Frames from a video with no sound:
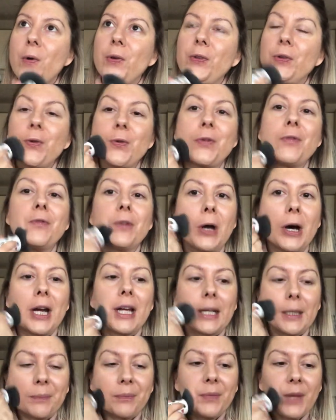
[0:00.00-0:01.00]
sort of
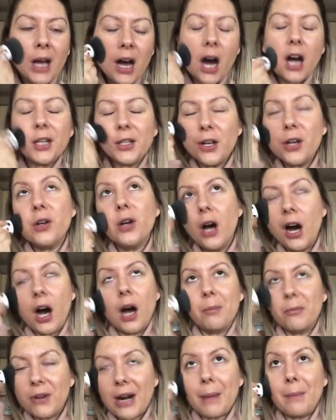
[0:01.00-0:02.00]
like, I know
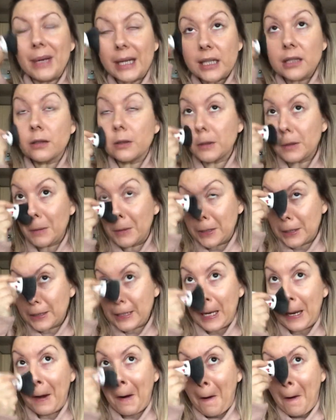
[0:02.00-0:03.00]
I'm rambling because I've got so much to
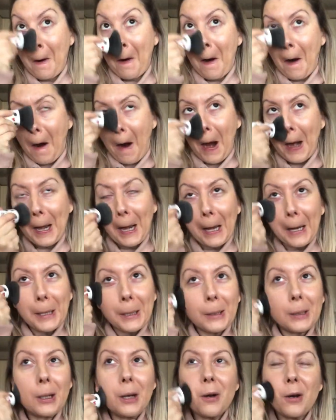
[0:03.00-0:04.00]
say. I get
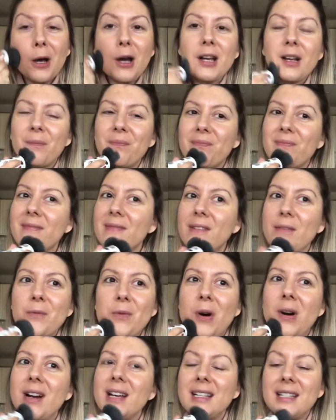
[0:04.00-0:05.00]
so like,
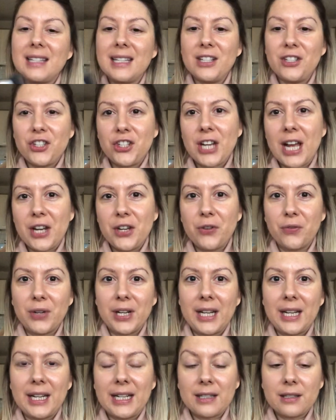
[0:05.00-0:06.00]
why is it in
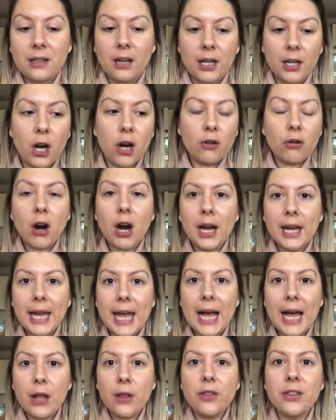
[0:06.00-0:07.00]
January? It's like, all right,
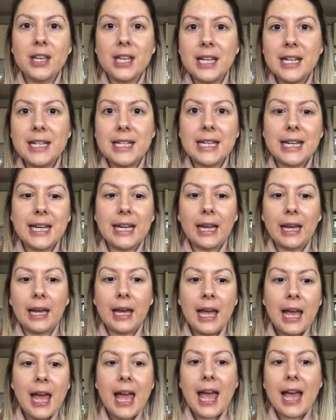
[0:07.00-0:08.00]
healthy eating,
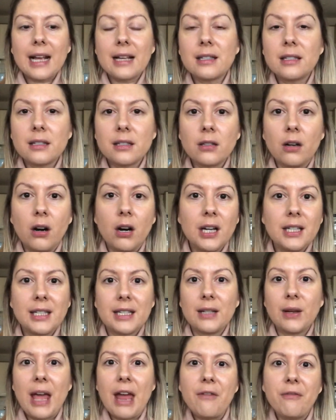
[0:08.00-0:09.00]
exercise, and
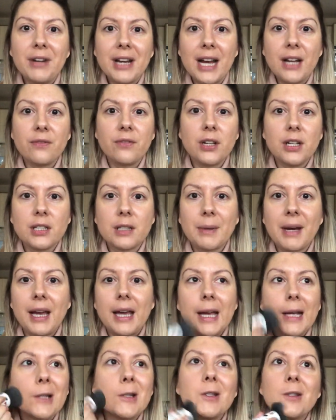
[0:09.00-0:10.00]
every advert's about
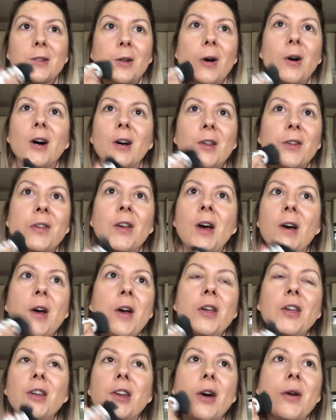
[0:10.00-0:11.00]
exercise,
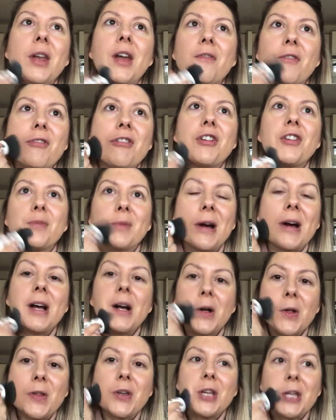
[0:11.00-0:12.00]
you know, and everything is about
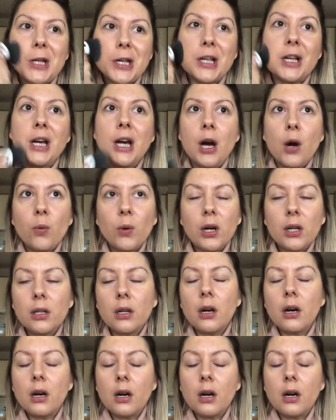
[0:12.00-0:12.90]
healthy eating. Well,